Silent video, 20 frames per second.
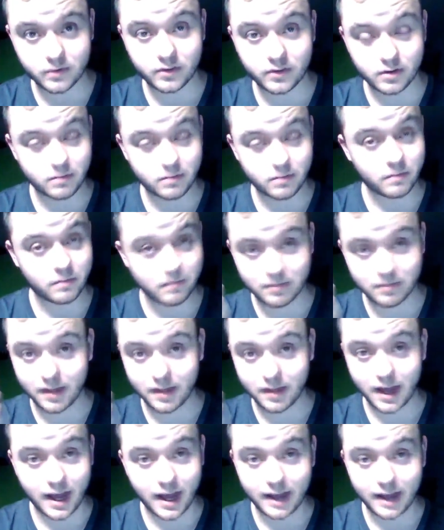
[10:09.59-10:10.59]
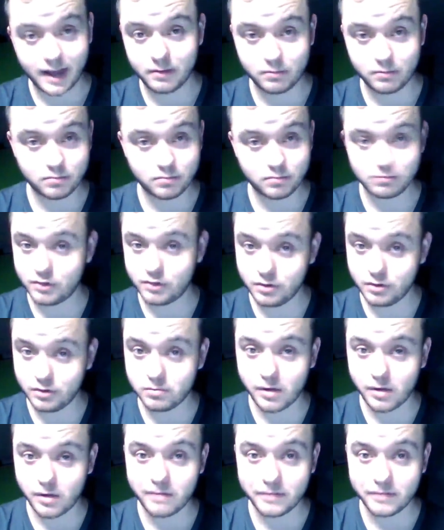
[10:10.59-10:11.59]
So, I do
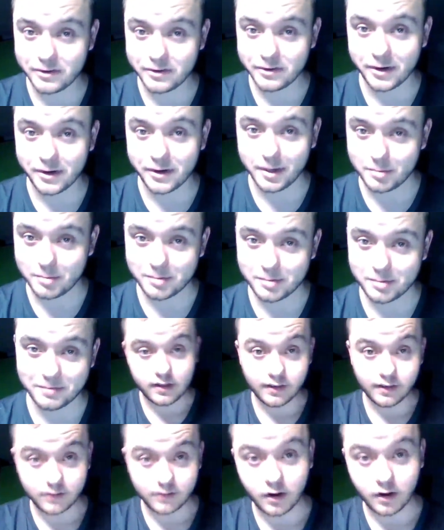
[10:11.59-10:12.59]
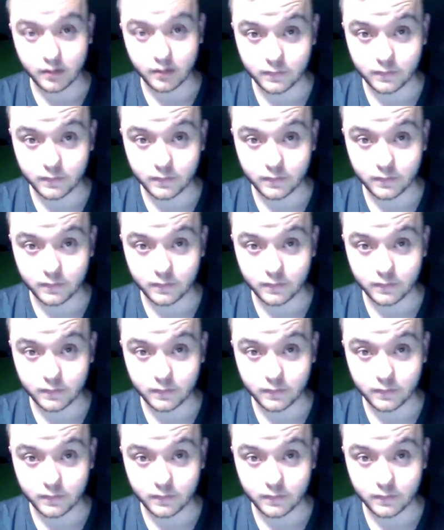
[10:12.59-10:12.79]
love The Creep. The STARR's